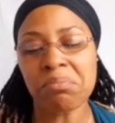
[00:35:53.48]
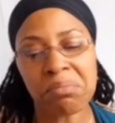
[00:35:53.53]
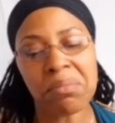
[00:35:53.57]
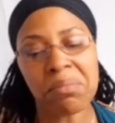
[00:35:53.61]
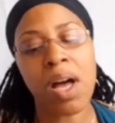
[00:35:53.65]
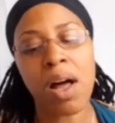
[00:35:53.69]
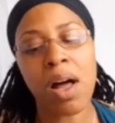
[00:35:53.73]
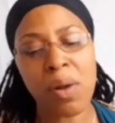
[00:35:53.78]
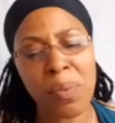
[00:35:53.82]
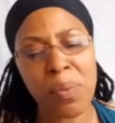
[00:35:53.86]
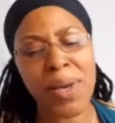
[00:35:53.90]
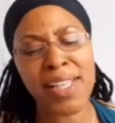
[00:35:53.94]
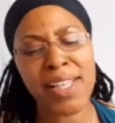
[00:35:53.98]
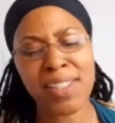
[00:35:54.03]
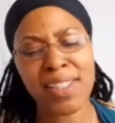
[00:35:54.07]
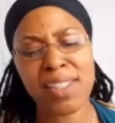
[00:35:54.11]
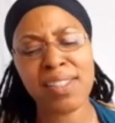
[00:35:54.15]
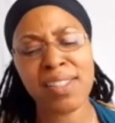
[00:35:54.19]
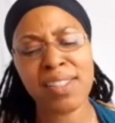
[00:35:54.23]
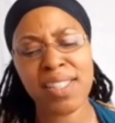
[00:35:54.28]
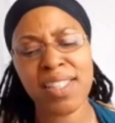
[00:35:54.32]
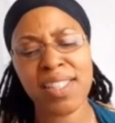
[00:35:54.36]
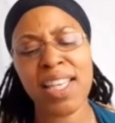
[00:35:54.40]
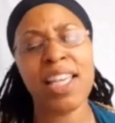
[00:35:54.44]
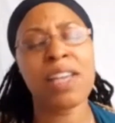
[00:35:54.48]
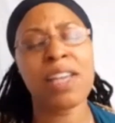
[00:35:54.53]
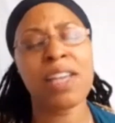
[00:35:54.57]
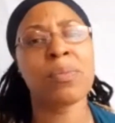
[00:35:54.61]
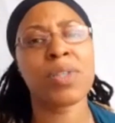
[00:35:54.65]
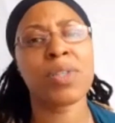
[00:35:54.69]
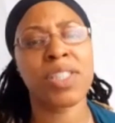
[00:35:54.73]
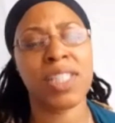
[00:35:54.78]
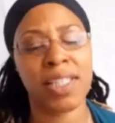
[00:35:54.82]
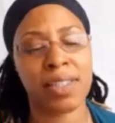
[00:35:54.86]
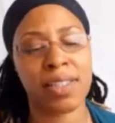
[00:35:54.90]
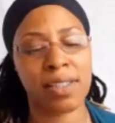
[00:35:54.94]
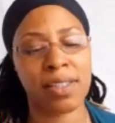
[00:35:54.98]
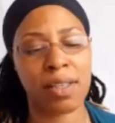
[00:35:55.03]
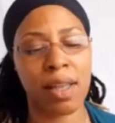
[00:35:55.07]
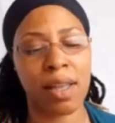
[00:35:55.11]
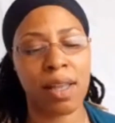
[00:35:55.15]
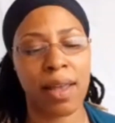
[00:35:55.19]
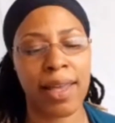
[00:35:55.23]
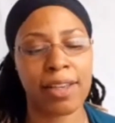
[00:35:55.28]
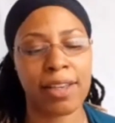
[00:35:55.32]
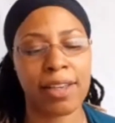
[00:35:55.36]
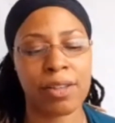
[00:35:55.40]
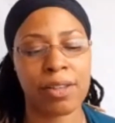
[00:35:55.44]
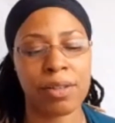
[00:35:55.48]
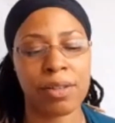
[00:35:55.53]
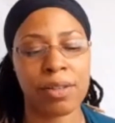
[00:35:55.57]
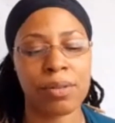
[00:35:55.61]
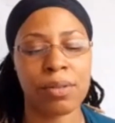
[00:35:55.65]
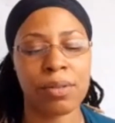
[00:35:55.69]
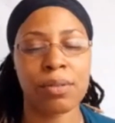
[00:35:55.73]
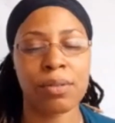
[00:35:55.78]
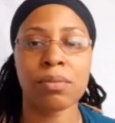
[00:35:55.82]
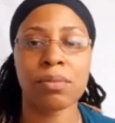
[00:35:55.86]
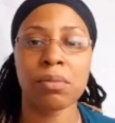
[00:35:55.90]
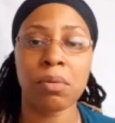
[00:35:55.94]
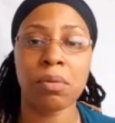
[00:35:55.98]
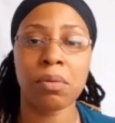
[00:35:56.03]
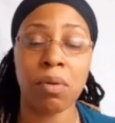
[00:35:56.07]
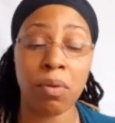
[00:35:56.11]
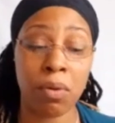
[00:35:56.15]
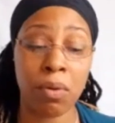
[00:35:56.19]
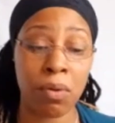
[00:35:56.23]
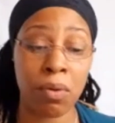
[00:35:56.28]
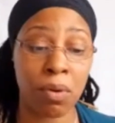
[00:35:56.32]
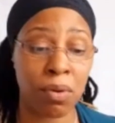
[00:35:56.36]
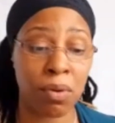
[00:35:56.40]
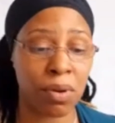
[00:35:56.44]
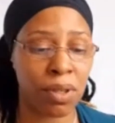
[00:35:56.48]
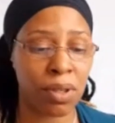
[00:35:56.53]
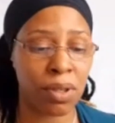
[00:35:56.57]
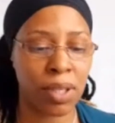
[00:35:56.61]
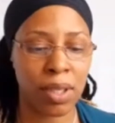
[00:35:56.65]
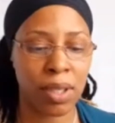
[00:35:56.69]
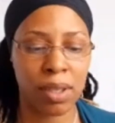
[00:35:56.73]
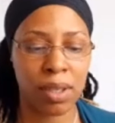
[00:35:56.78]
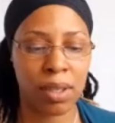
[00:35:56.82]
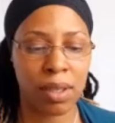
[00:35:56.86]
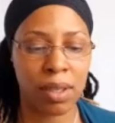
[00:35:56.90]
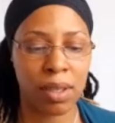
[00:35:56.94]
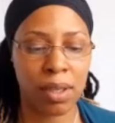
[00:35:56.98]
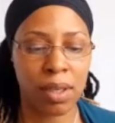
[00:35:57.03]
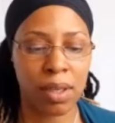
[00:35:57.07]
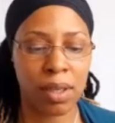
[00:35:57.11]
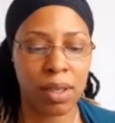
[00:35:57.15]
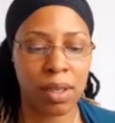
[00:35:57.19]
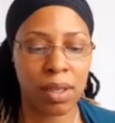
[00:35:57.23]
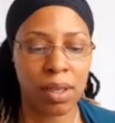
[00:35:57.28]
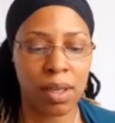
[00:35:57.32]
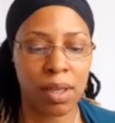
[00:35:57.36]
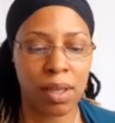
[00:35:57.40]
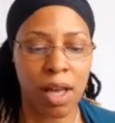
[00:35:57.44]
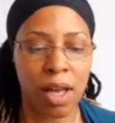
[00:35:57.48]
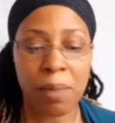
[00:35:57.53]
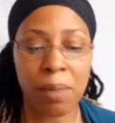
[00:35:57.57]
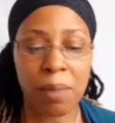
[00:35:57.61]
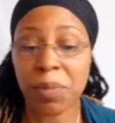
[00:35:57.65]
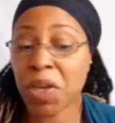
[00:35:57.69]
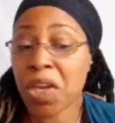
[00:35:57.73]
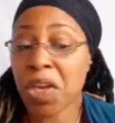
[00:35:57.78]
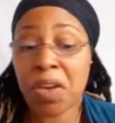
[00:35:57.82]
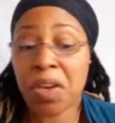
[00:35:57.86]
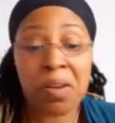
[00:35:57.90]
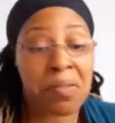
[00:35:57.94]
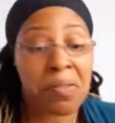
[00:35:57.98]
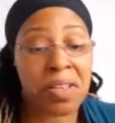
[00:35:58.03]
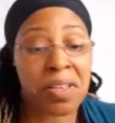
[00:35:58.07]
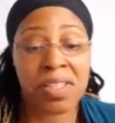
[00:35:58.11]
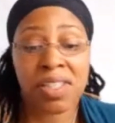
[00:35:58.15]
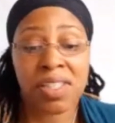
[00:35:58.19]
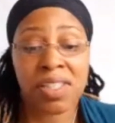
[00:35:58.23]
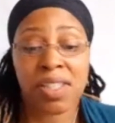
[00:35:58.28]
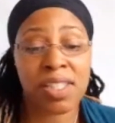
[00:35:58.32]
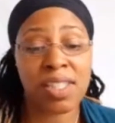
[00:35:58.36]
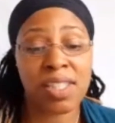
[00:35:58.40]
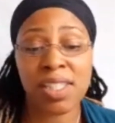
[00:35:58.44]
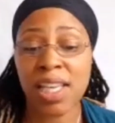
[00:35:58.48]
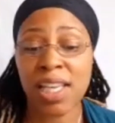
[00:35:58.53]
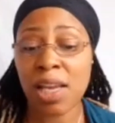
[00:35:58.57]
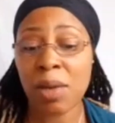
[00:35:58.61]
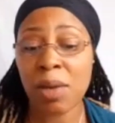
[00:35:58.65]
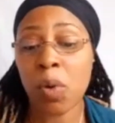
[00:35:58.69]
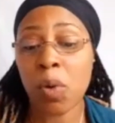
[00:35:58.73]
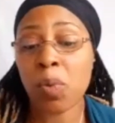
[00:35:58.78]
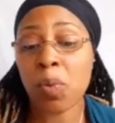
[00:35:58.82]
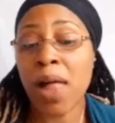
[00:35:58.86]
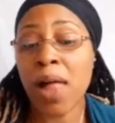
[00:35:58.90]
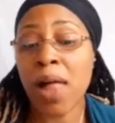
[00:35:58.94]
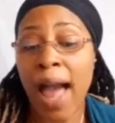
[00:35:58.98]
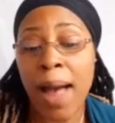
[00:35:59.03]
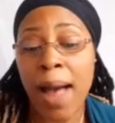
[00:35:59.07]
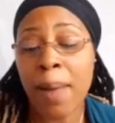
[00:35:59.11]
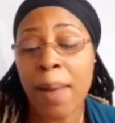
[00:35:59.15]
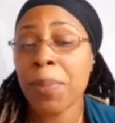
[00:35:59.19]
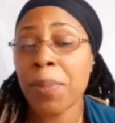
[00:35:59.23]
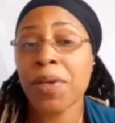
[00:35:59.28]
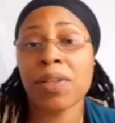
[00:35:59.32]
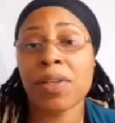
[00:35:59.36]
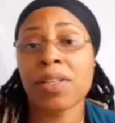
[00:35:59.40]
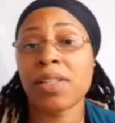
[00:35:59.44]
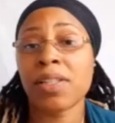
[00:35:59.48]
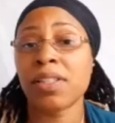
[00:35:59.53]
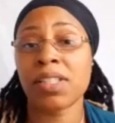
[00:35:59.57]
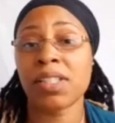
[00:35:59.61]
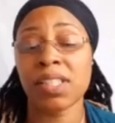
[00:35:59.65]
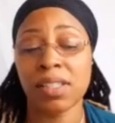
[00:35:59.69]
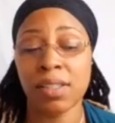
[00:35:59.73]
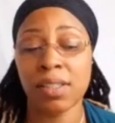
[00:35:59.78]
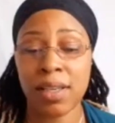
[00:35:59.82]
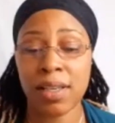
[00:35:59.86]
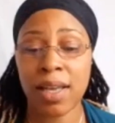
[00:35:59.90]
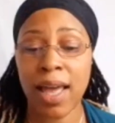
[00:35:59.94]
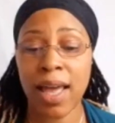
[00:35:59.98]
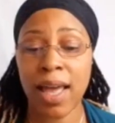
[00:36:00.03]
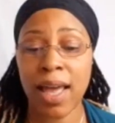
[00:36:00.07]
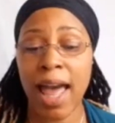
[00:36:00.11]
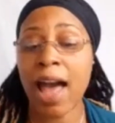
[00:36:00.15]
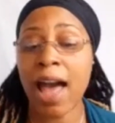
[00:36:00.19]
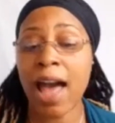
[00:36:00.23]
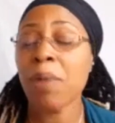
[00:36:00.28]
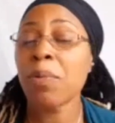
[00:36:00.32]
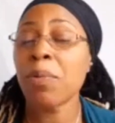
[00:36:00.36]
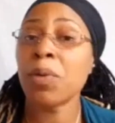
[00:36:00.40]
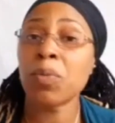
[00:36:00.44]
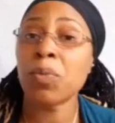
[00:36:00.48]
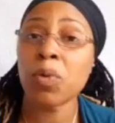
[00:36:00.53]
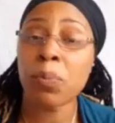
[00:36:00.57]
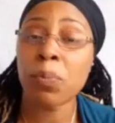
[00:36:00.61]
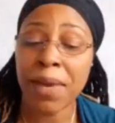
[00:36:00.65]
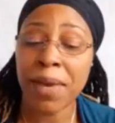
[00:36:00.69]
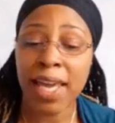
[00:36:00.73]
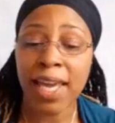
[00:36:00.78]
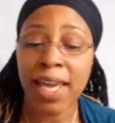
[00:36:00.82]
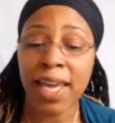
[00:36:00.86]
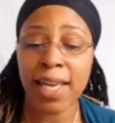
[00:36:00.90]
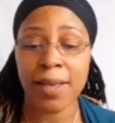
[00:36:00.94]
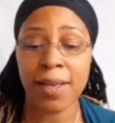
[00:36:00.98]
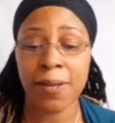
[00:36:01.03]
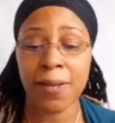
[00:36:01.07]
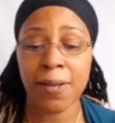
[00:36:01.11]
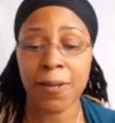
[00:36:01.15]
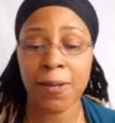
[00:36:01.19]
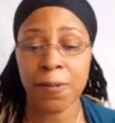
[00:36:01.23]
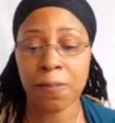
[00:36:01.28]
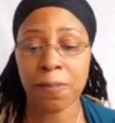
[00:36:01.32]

I'll wait and see what it's like, or I'm curious to see what will happen and how it will be.